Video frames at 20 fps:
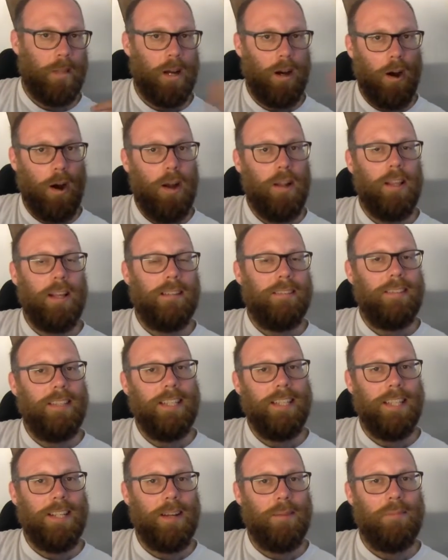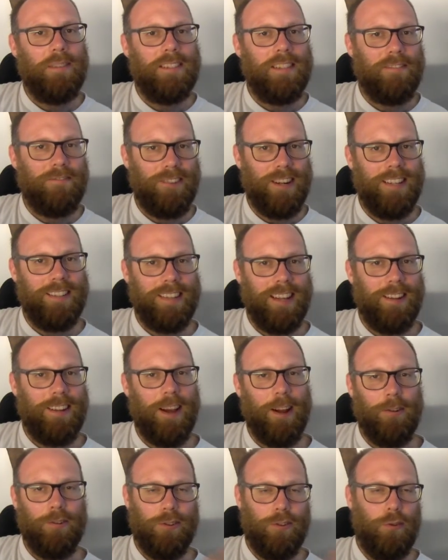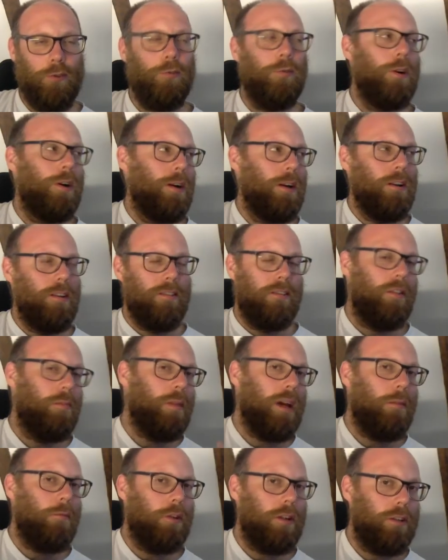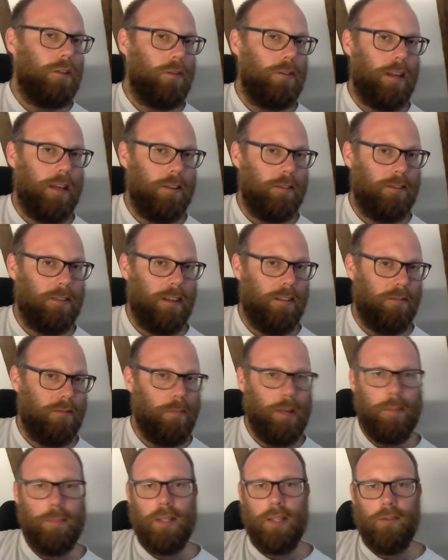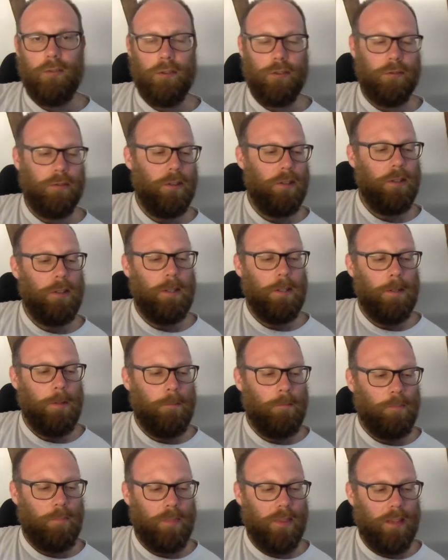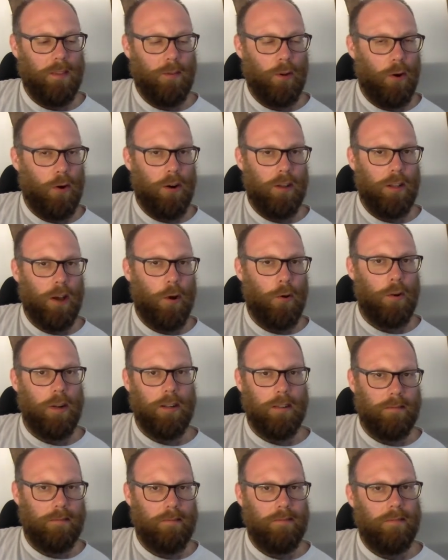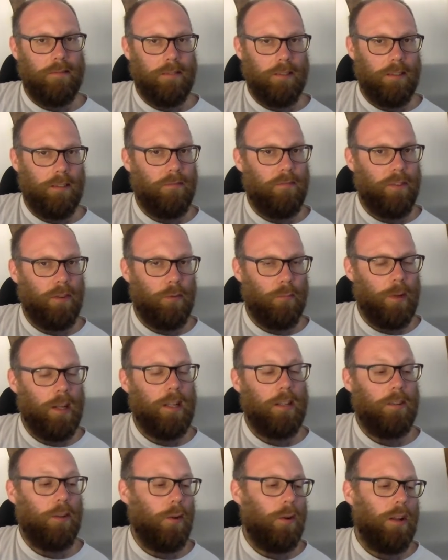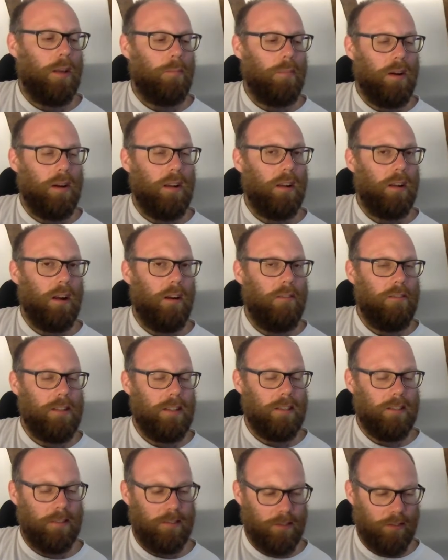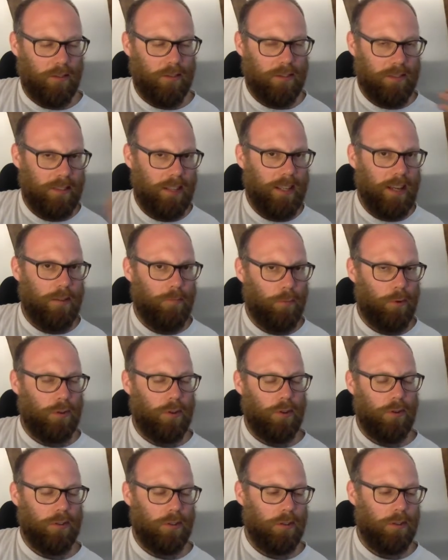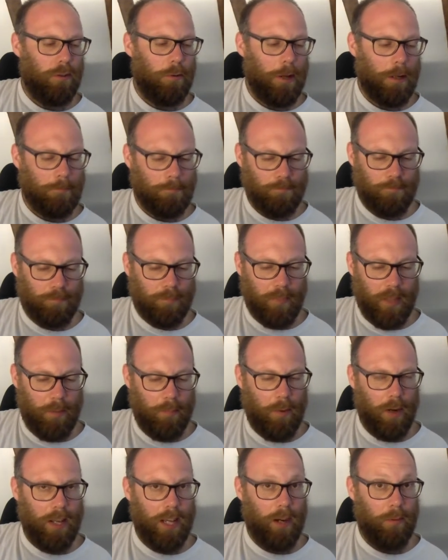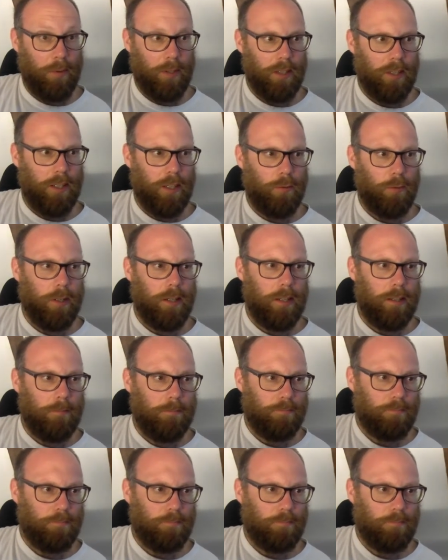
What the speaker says: I like singing the numbers of the frets out loud. You may want to do that yourself. Maybe you're not alone and feel weird doing it, but I encourage you to sort of sing out what notes you're doing. It might help you learn it quicker.